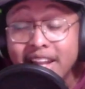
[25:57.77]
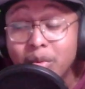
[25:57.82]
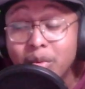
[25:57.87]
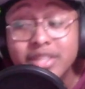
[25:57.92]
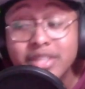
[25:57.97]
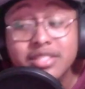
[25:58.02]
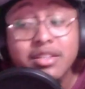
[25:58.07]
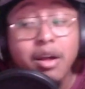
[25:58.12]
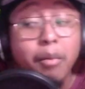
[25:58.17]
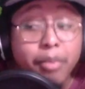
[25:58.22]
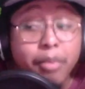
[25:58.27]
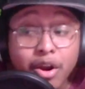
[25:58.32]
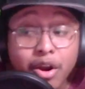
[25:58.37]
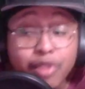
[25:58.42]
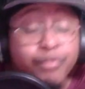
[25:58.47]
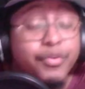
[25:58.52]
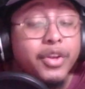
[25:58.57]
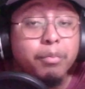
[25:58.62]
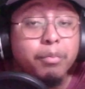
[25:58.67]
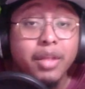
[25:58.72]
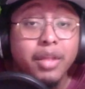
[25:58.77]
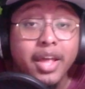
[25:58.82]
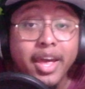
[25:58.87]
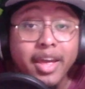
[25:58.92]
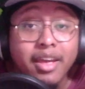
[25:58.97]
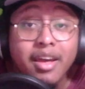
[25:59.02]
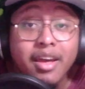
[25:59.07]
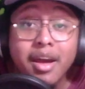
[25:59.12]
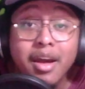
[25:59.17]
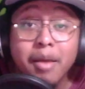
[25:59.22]
It wasn't a perfect
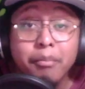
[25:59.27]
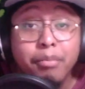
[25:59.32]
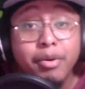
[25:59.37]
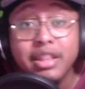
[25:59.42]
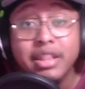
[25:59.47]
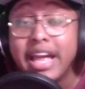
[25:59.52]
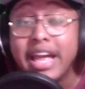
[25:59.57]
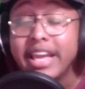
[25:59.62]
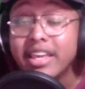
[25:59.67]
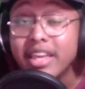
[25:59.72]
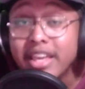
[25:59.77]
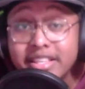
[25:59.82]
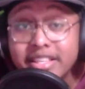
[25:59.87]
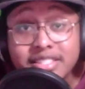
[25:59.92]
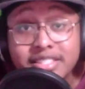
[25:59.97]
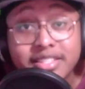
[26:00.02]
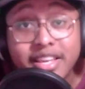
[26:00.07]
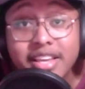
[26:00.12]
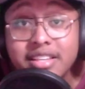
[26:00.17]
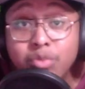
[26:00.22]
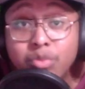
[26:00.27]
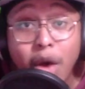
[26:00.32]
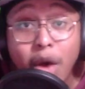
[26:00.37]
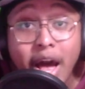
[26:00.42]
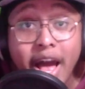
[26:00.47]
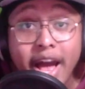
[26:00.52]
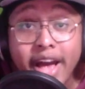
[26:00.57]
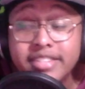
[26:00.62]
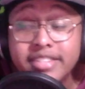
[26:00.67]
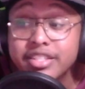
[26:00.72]
play, but like instincts
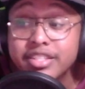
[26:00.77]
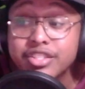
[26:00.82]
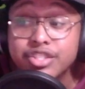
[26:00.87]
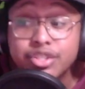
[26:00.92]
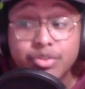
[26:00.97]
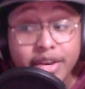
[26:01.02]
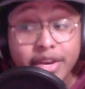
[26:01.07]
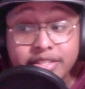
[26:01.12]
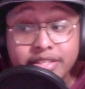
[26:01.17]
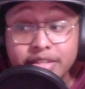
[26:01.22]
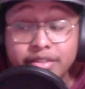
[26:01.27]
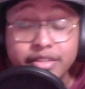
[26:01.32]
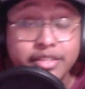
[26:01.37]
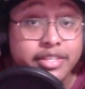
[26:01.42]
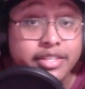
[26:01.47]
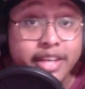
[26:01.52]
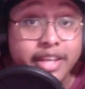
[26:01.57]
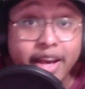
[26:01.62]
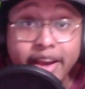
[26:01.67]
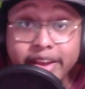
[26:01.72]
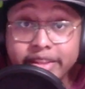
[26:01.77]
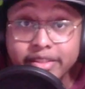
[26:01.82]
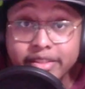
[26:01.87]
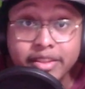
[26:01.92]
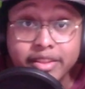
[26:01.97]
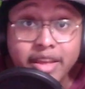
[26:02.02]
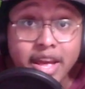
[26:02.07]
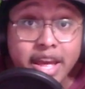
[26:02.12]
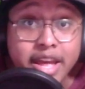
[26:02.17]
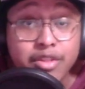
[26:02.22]
wise and trusting his gut
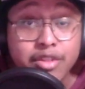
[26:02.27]
and